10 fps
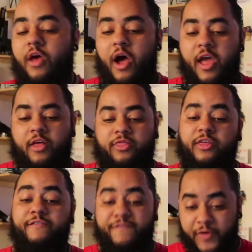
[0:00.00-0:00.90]

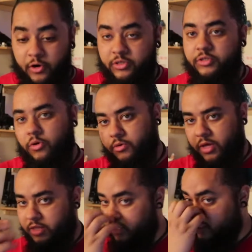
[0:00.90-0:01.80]
the first,
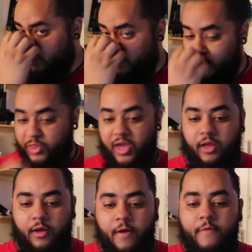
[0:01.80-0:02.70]
or at least so they
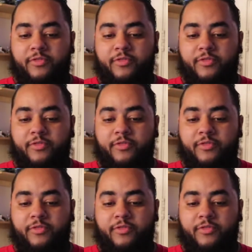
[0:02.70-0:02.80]
think,